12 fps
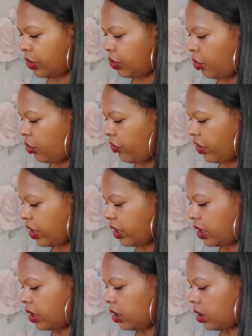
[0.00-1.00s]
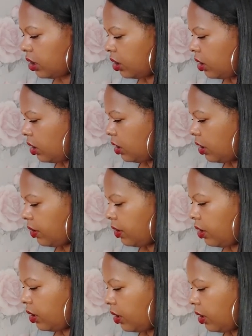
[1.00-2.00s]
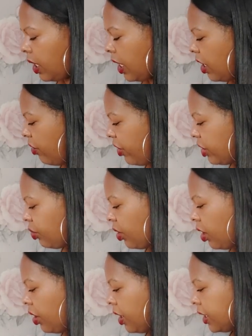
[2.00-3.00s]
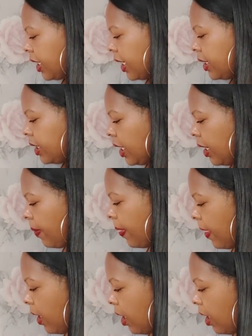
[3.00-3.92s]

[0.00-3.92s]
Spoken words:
Taurus, Aries. We've got a lot of signs, yeah?